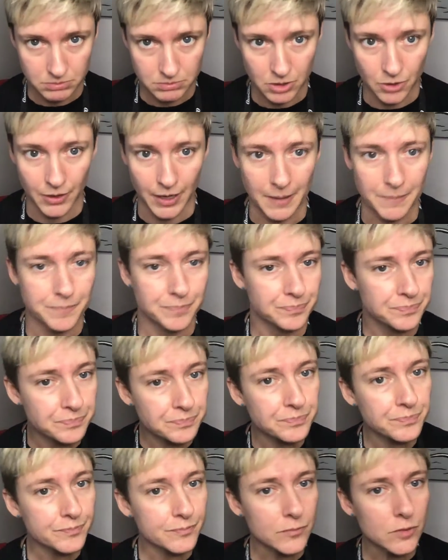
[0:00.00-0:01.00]
Okay,
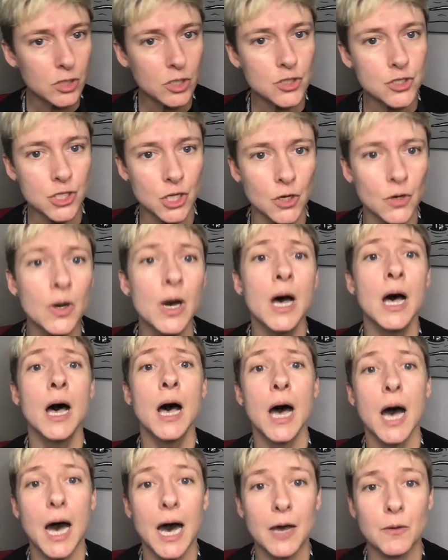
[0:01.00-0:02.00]
so
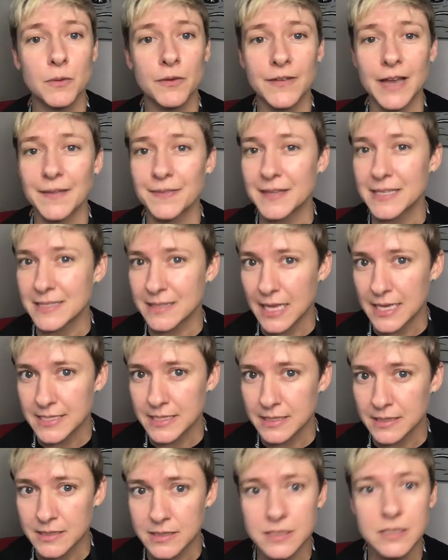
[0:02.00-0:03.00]
we've got these
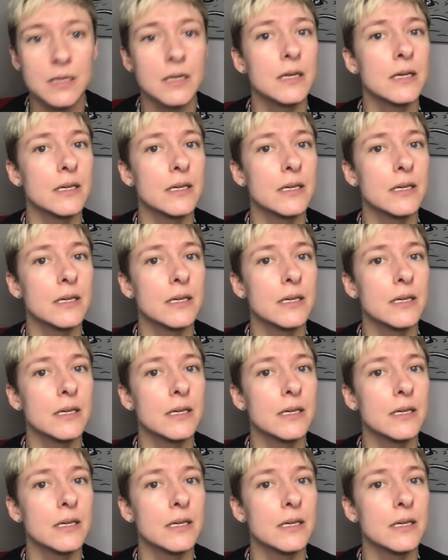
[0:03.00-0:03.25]
lessons.